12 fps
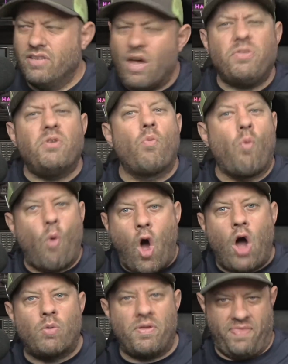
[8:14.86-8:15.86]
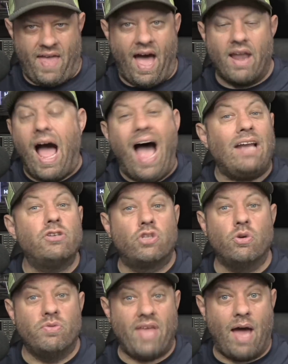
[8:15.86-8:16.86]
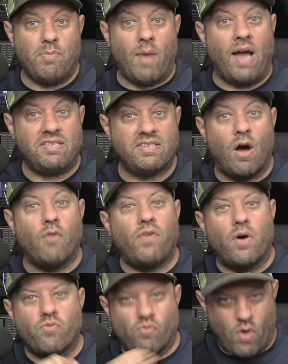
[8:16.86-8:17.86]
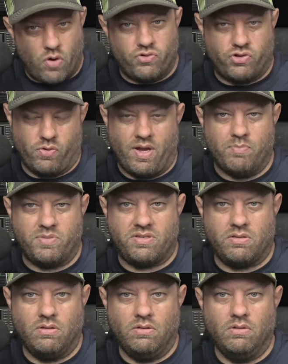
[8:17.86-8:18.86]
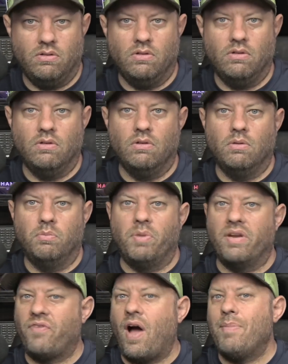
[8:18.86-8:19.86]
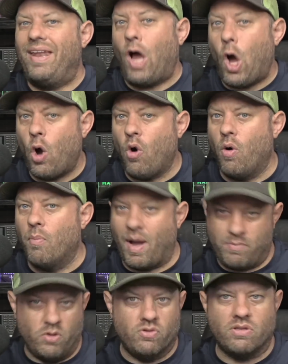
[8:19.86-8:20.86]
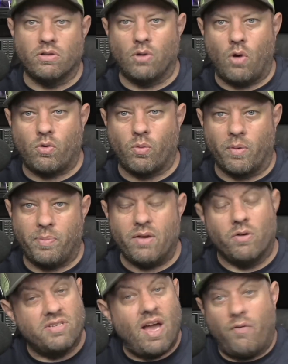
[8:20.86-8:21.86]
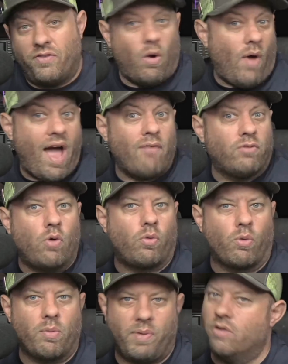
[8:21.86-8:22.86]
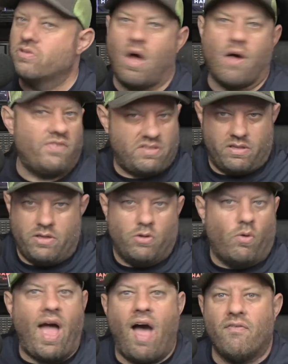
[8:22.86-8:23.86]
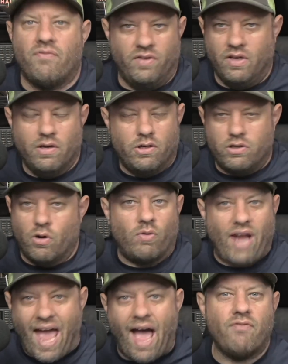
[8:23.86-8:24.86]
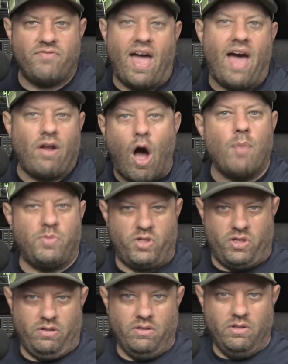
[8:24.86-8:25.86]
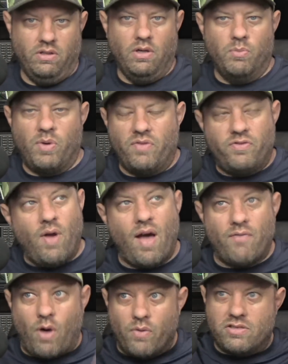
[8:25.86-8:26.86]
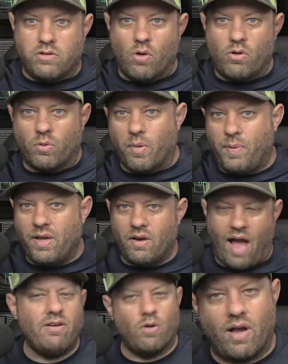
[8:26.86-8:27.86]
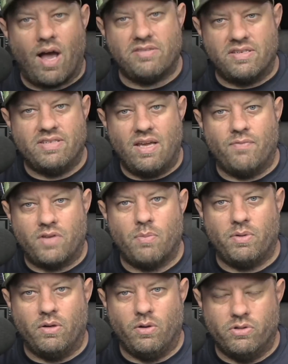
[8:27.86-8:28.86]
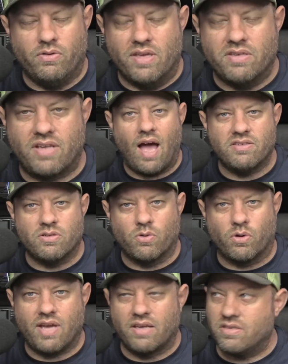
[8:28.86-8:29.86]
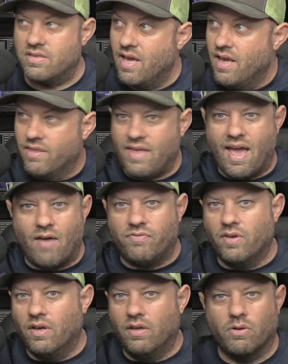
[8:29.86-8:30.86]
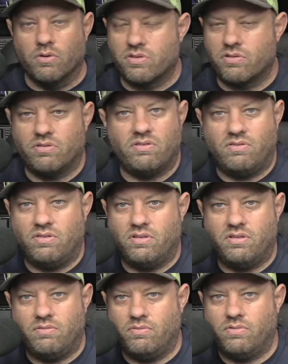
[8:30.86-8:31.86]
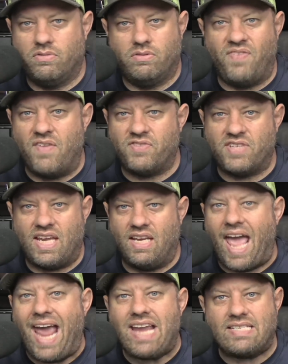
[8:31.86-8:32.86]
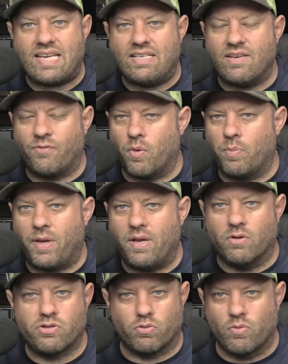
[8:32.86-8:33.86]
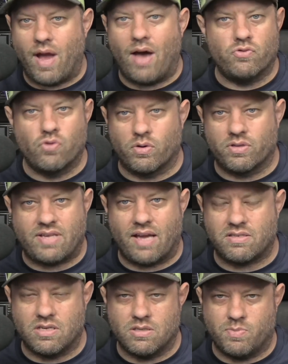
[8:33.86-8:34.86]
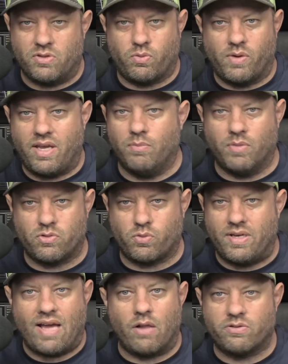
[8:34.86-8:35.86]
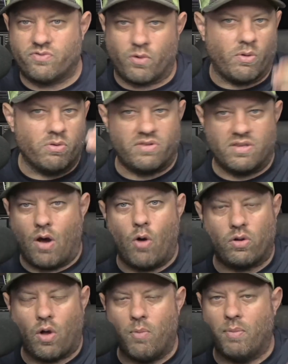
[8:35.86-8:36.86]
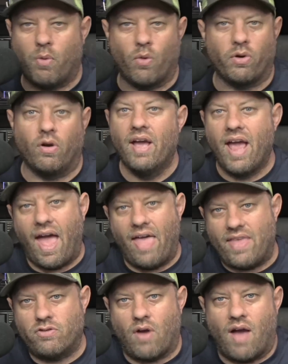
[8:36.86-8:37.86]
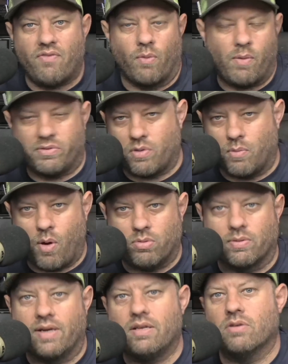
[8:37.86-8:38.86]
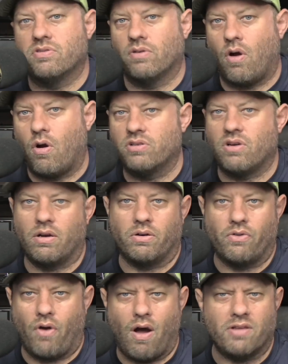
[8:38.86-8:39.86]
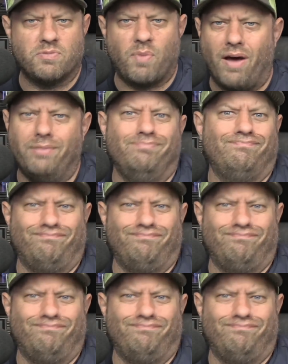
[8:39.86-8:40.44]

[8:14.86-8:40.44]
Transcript: Nothing wrong with that. I do that myself on road trips. But if I'm at home, I'm using the local repeaters. Now, if you don't have local repeaters, obviously you don't have you don't have that option. But if you have all these local repeater, I know guys in DFW who do this. Guys in North Texas, they have there's 15, 18 different repeaters throughout North Texas between between Dallas Fort Worth and the Oklahoma border, and they drive around with their mobile radios in their car talking on their hotspot.